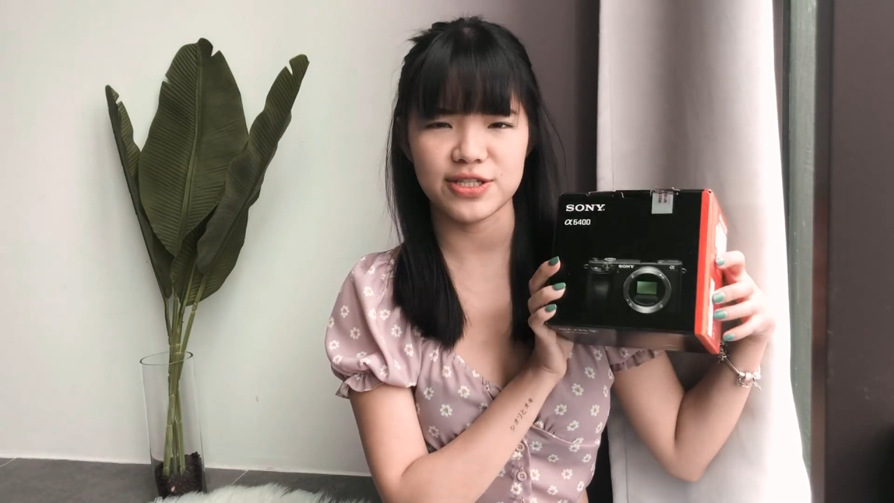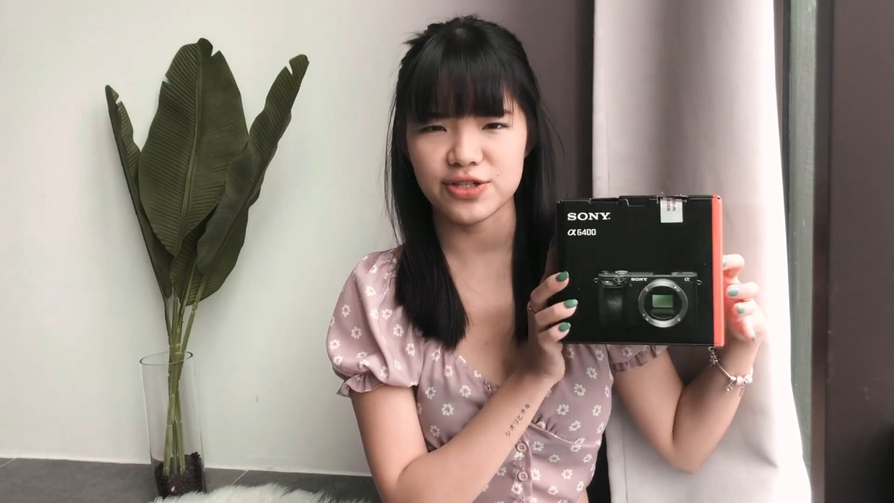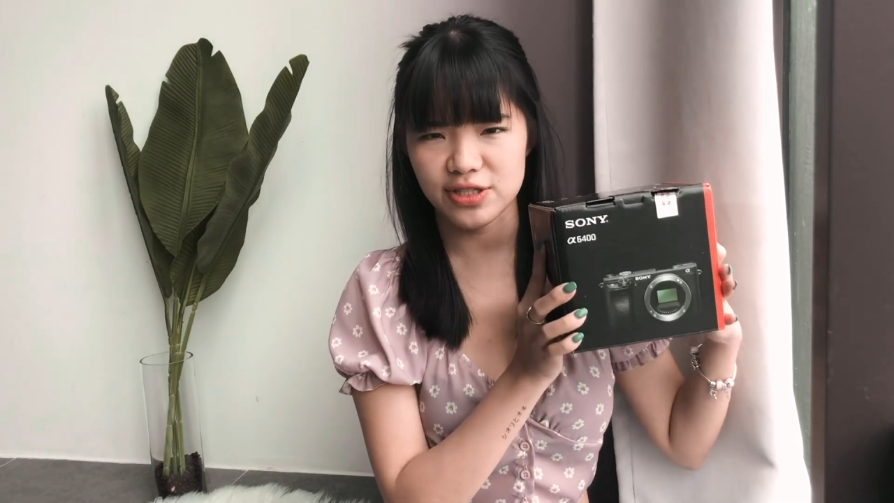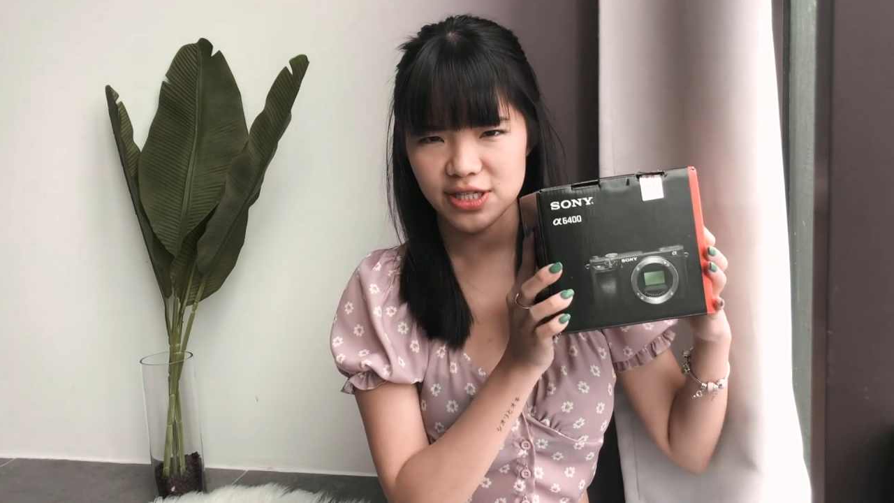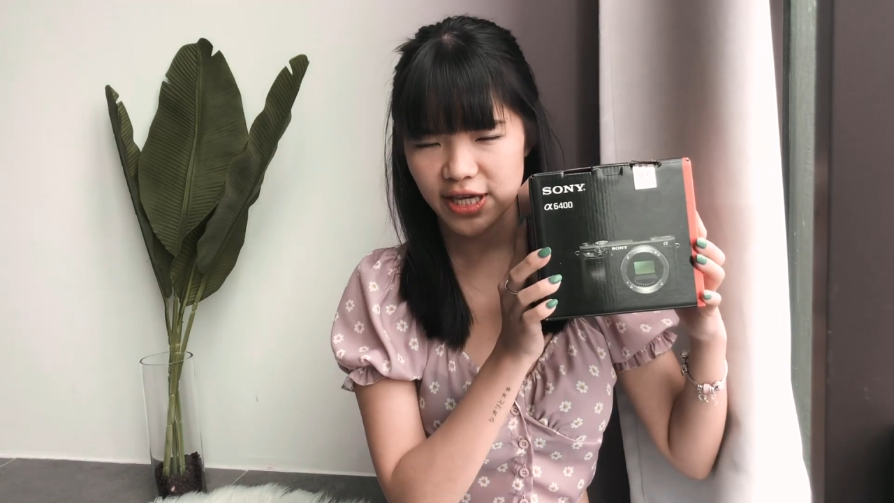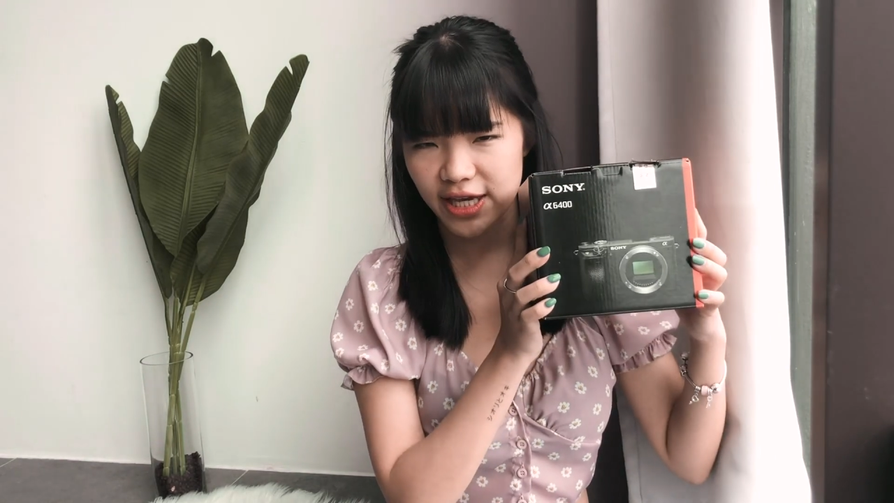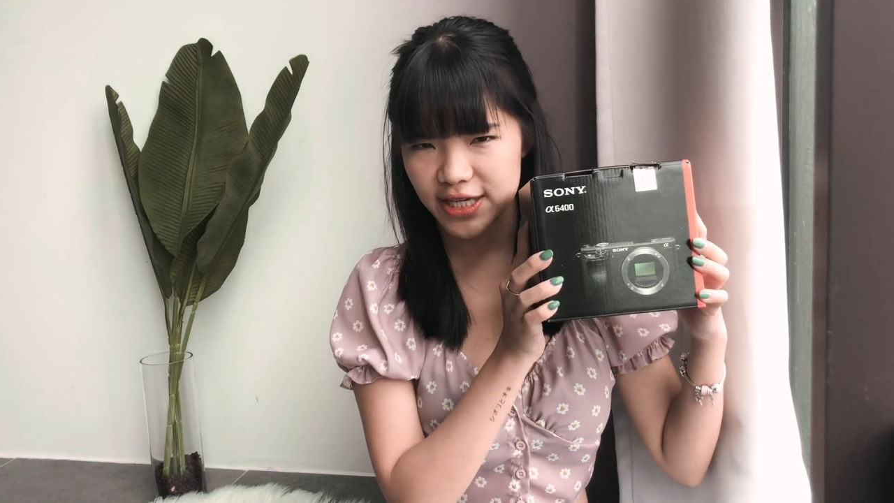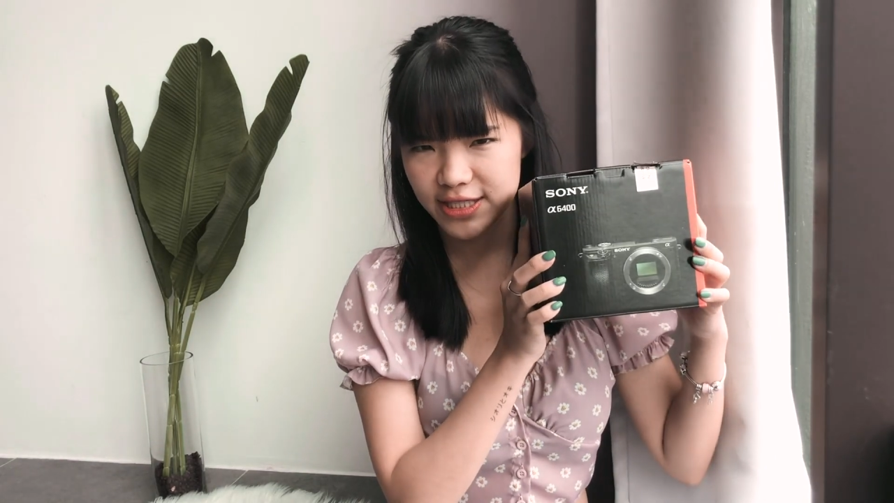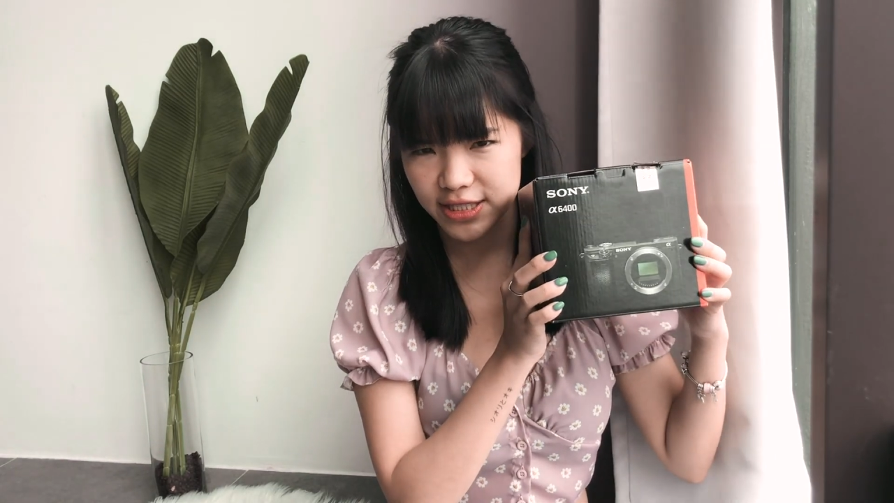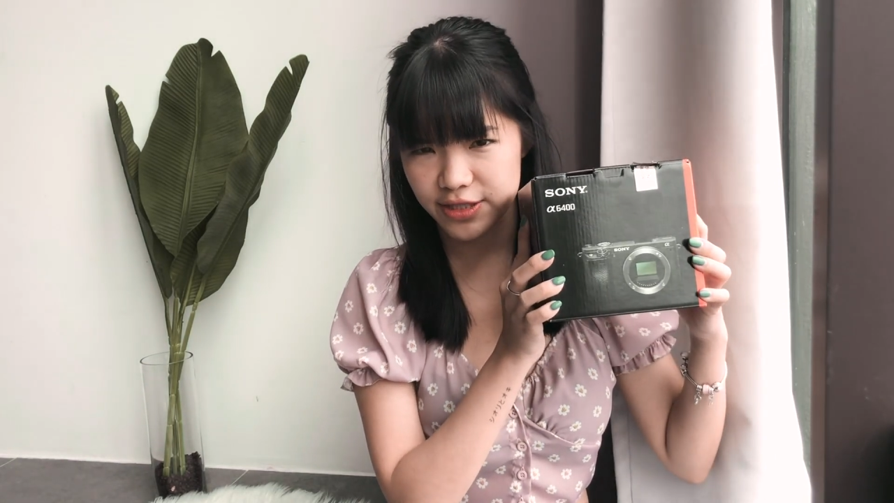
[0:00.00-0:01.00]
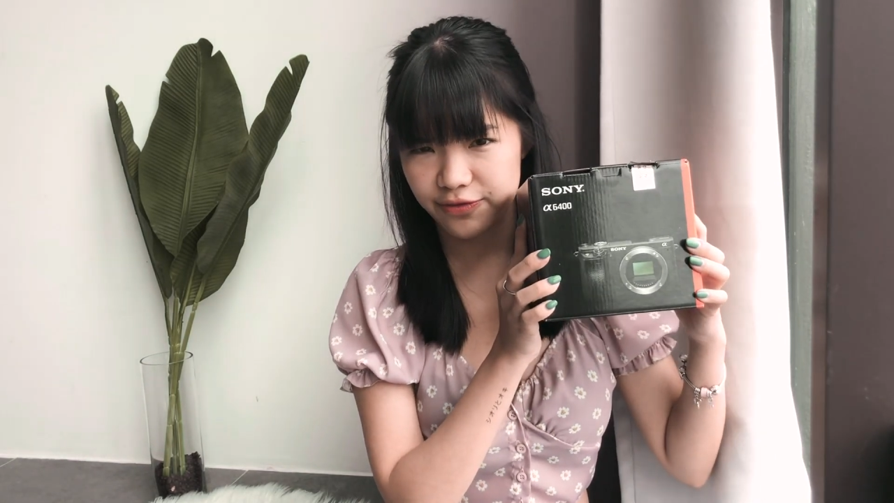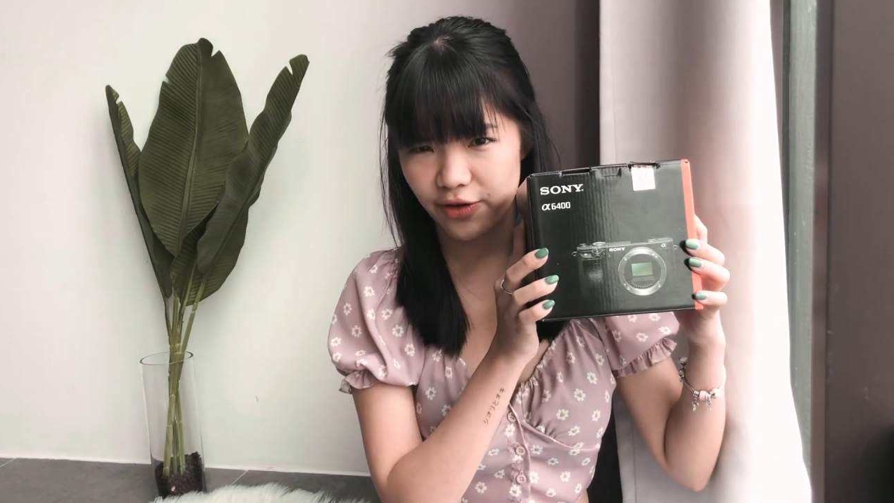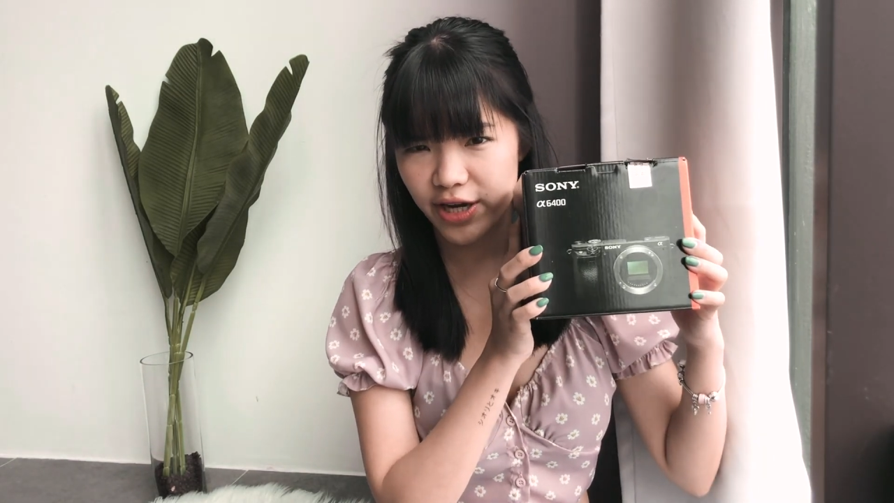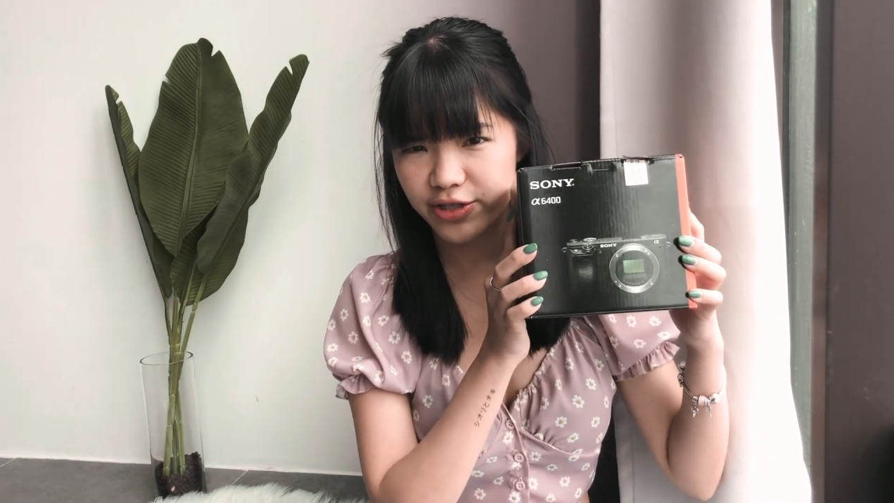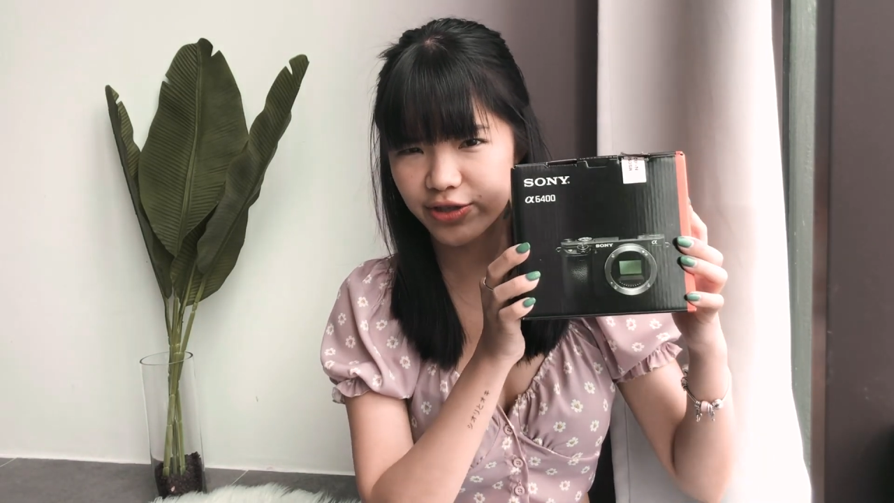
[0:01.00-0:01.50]
Sony
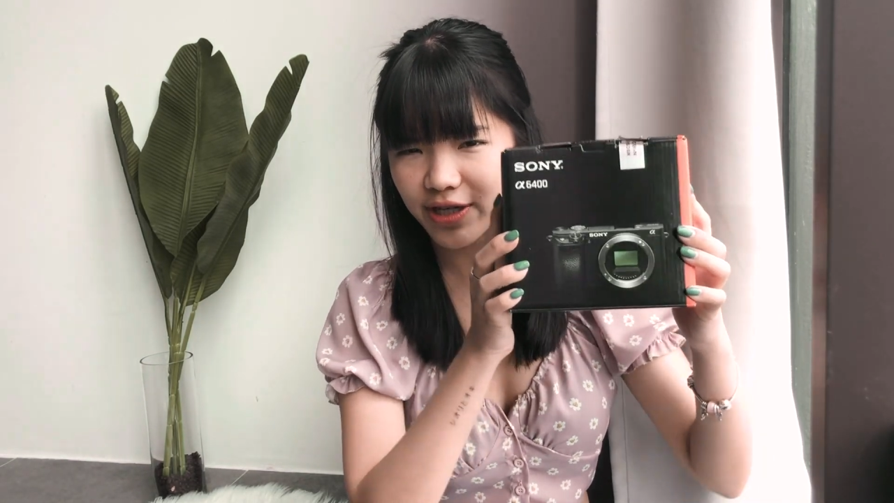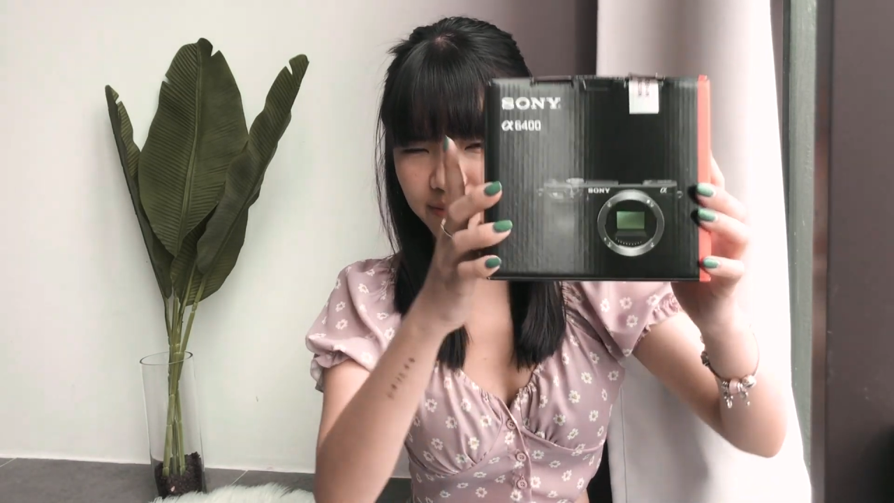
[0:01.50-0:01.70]
a6400.